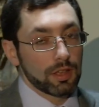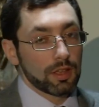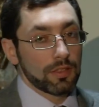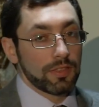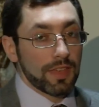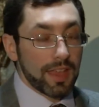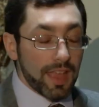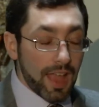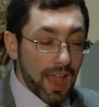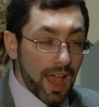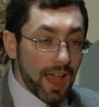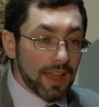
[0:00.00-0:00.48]

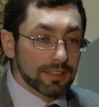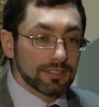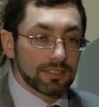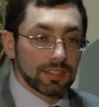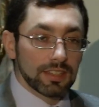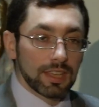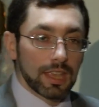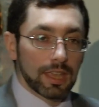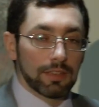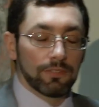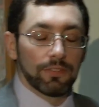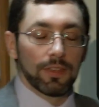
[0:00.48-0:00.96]
they had
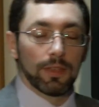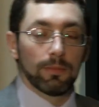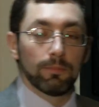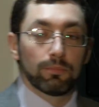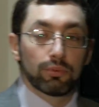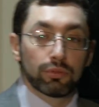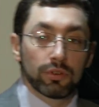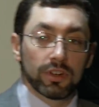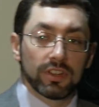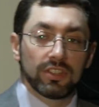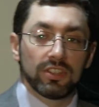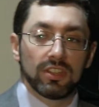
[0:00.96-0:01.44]
to give him
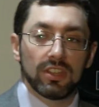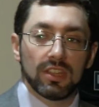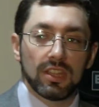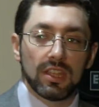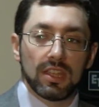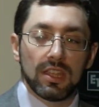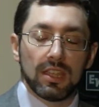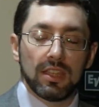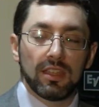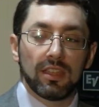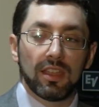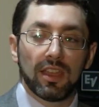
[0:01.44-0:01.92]

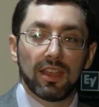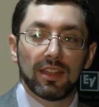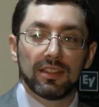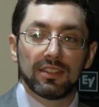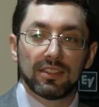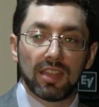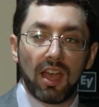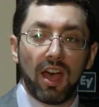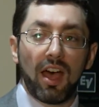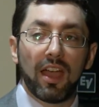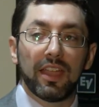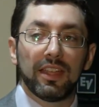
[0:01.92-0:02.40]
pretty
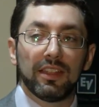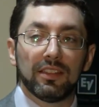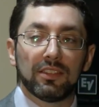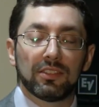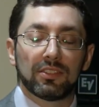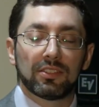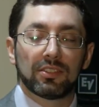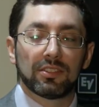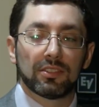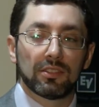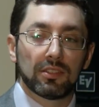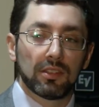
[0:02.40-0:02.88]

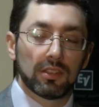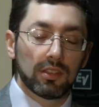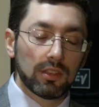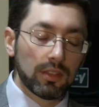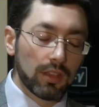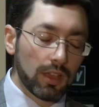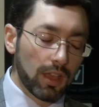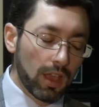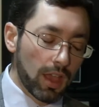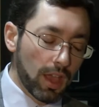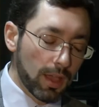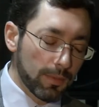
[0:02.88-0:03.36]
tight
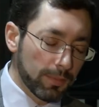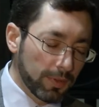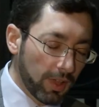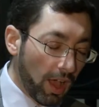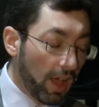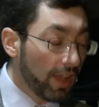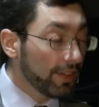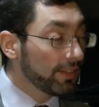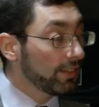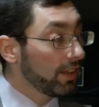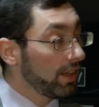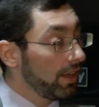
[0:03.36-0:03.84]

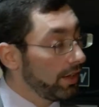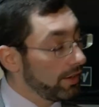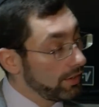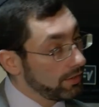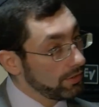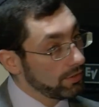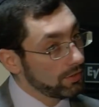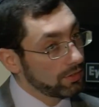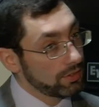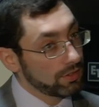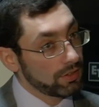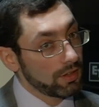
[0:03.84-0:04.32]

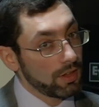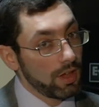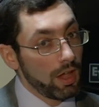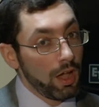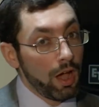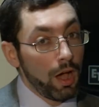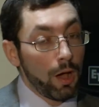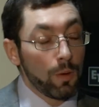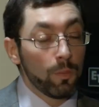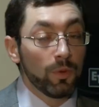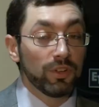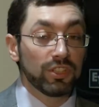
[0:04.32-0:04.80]
guidelines
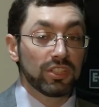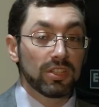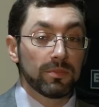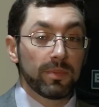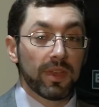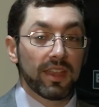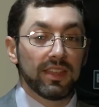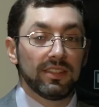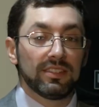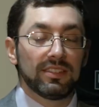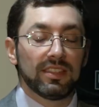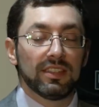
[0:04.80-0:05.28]
on which to
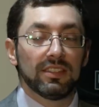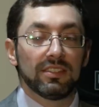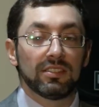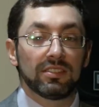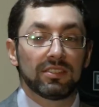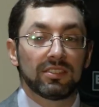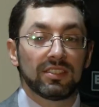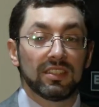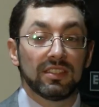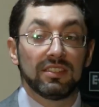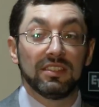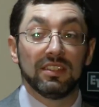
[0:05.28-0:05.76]
base his
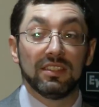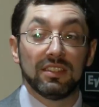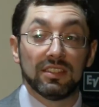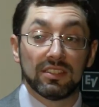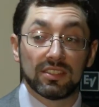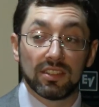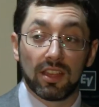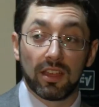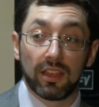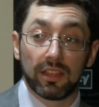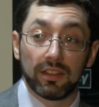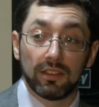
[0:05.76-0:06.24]
Sydney
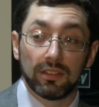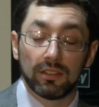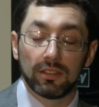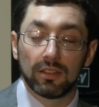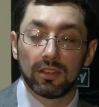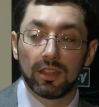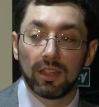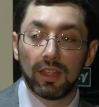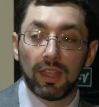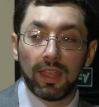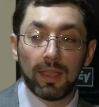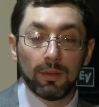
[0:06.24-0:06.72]
design.
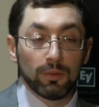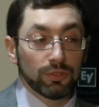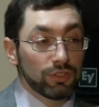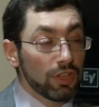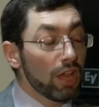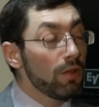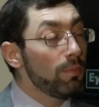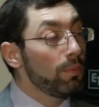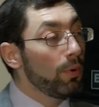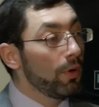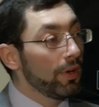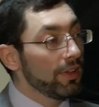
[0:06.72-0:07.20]
It was
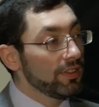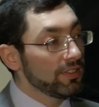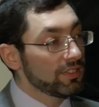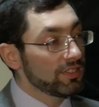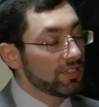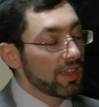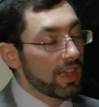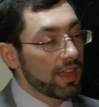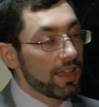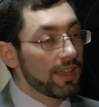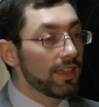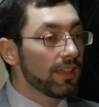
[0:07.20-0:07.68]
no point
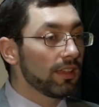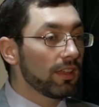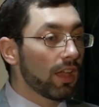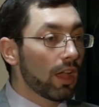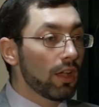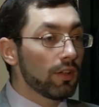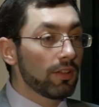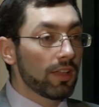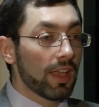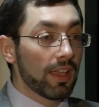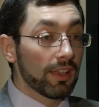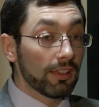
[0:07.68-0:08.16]
saying,
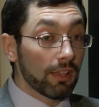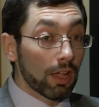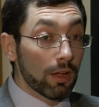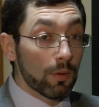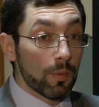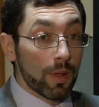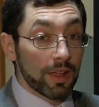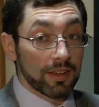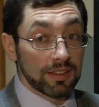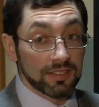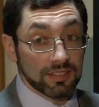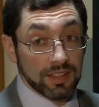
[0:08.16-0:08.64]
okay, go
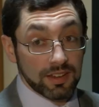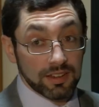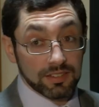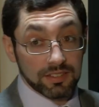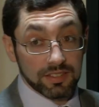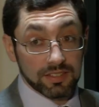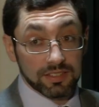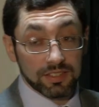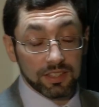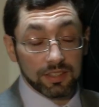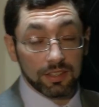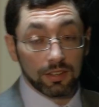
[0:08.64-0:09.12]
away, design as
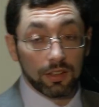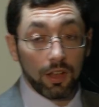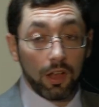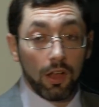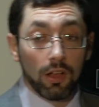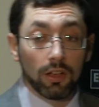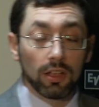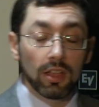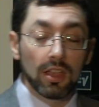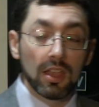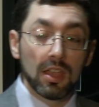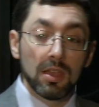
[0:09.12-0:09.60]
a
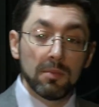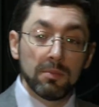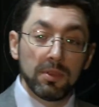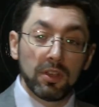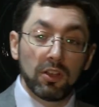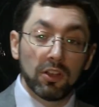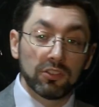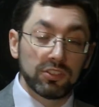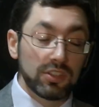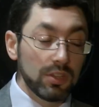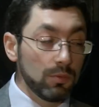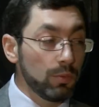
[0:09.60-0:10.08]
synagogue,
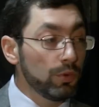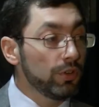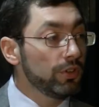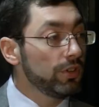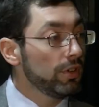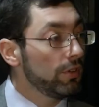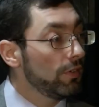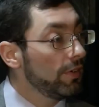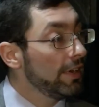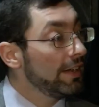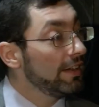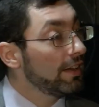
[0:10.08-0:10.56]
because he
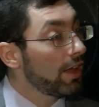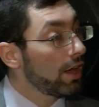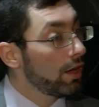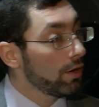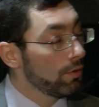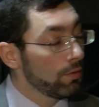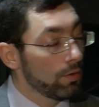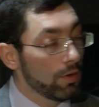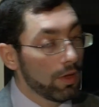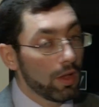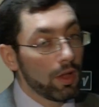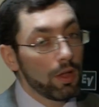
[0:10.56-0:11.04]
wouldn't really
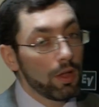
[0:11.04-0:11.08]
know